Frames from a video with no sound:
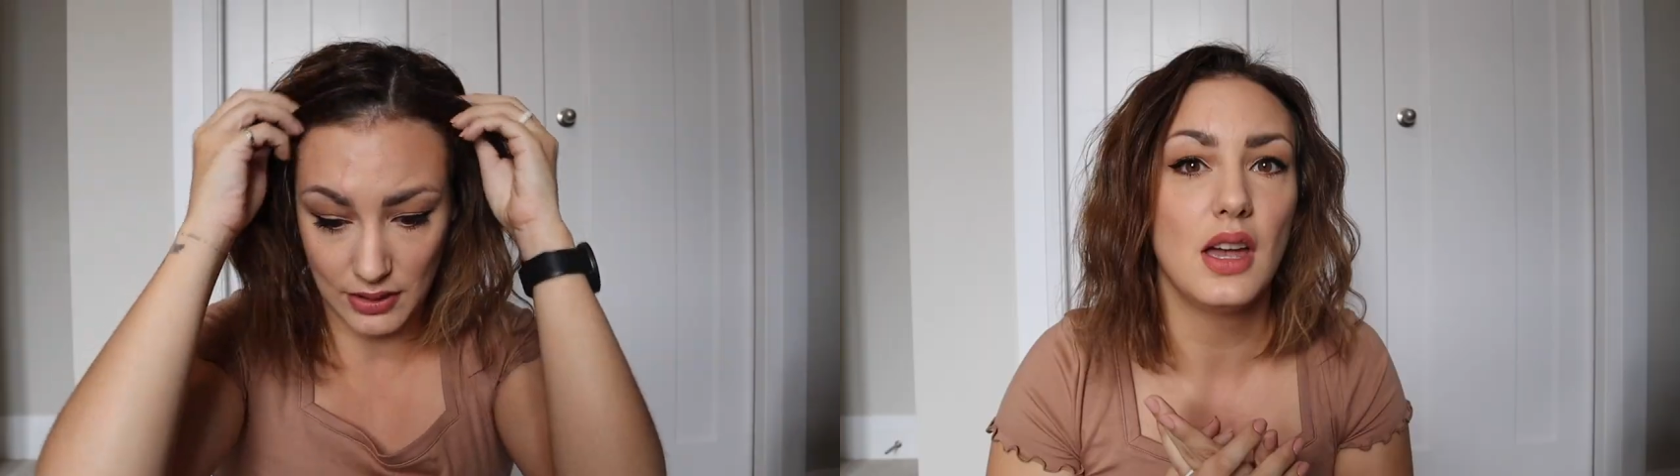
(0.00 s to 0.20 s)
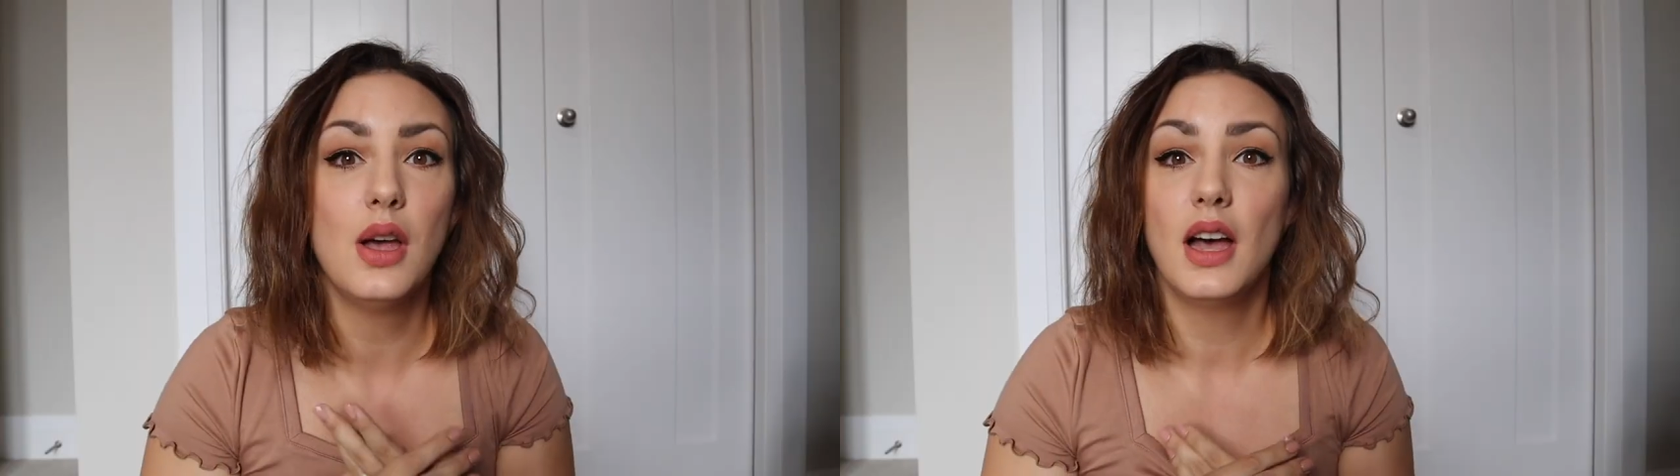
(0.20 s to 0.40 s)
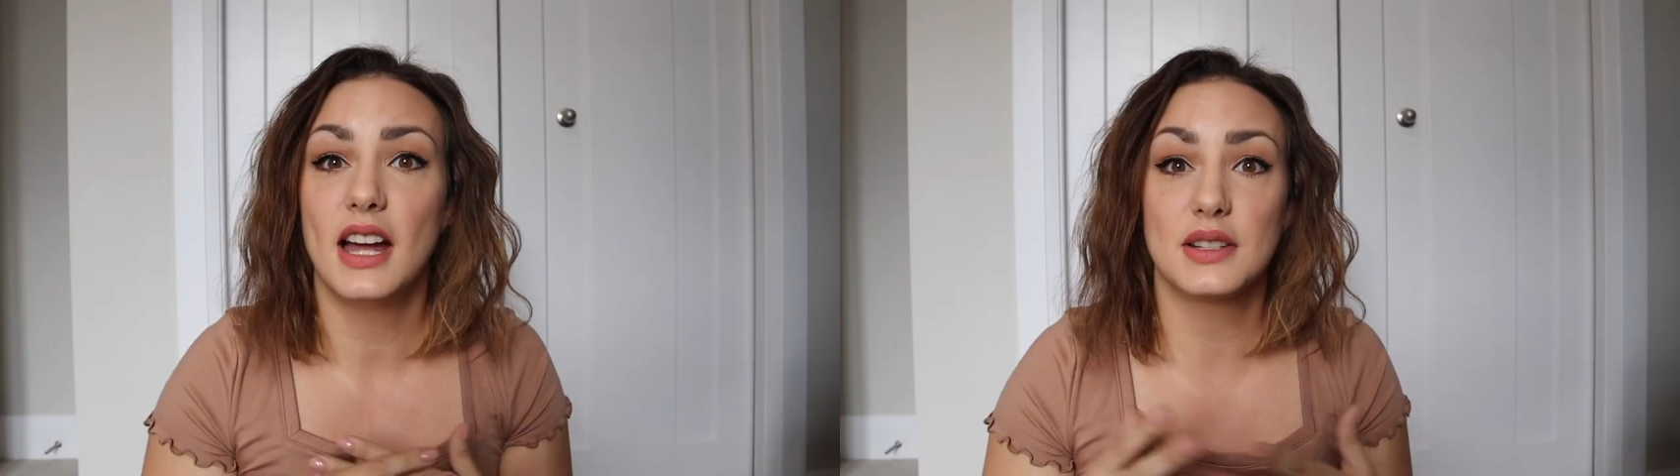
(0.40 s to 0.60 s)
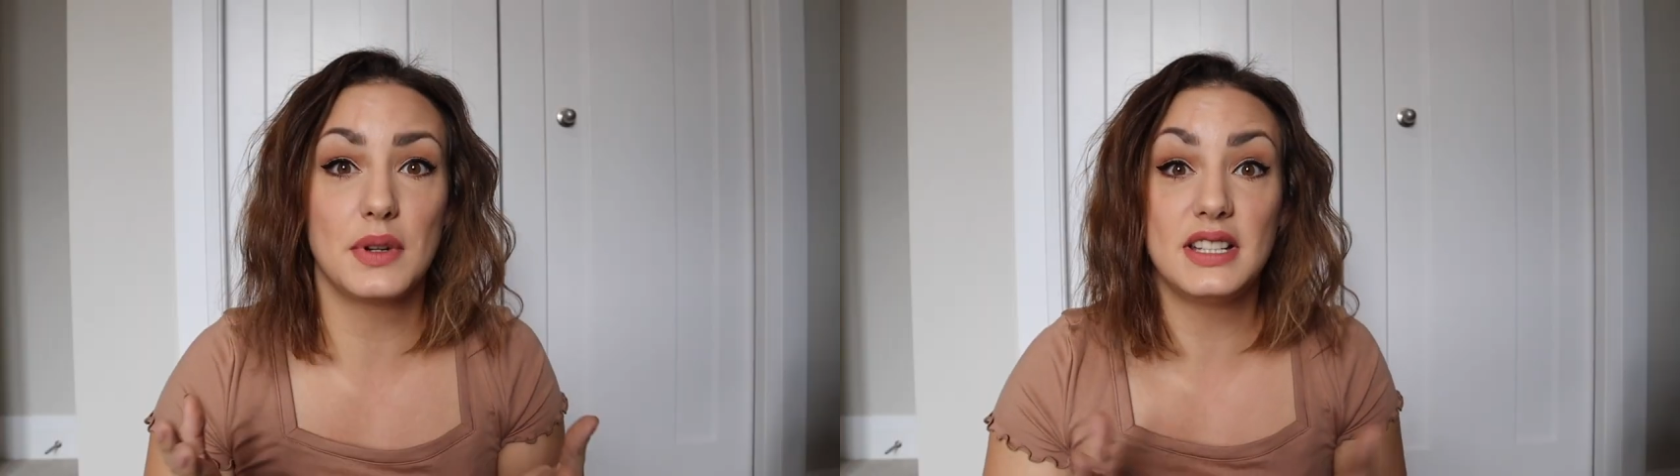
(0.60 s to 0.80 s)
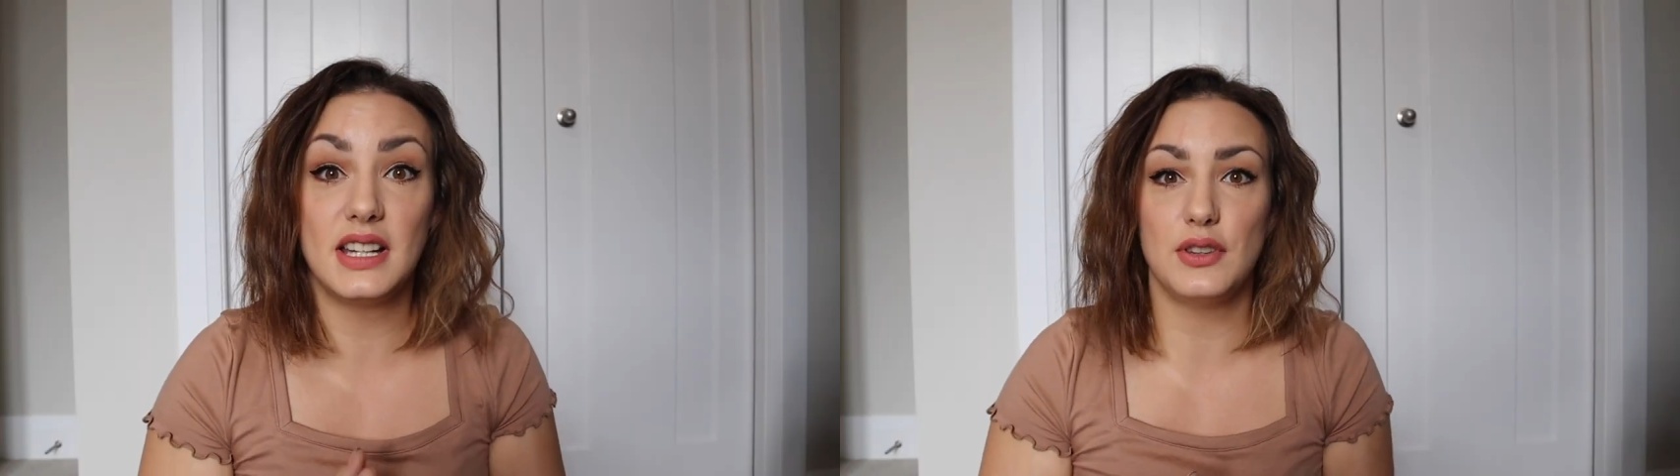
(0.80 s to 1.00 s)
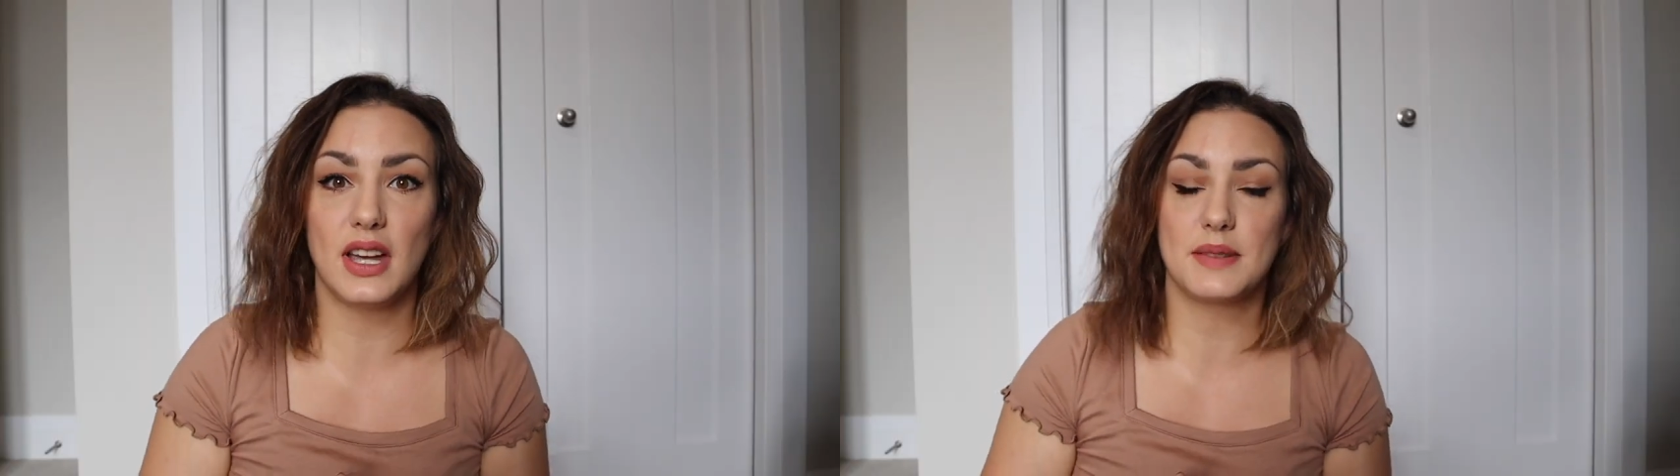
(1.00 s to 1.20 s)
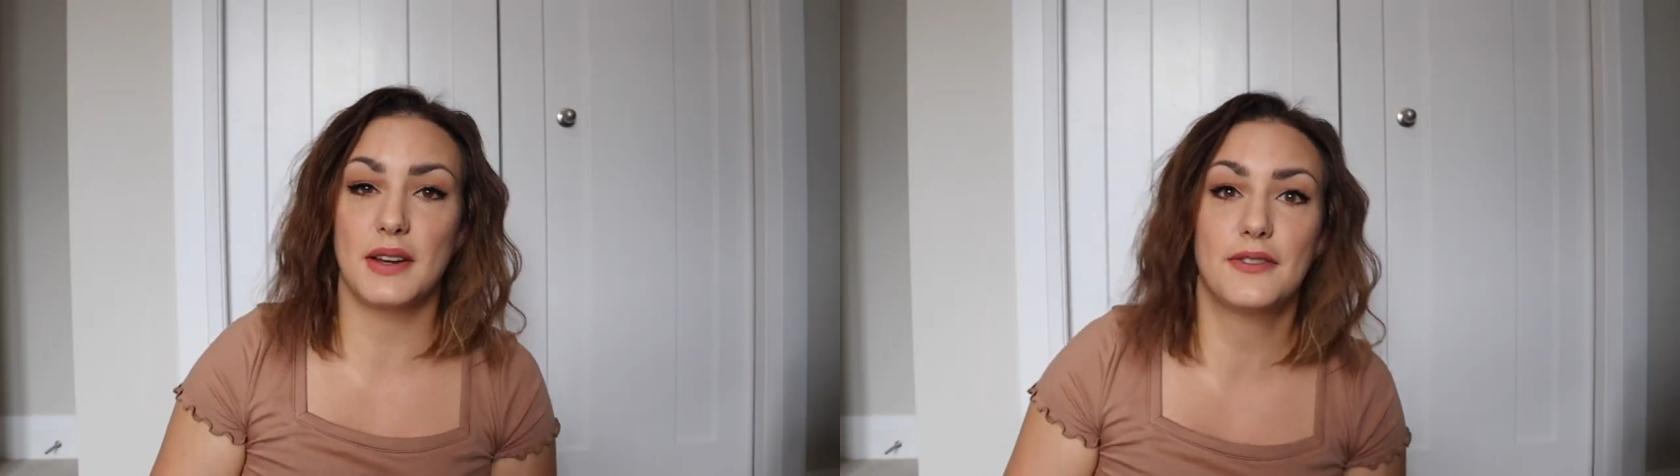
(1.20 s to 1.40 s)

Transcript: Like, I just wanted to give you guys my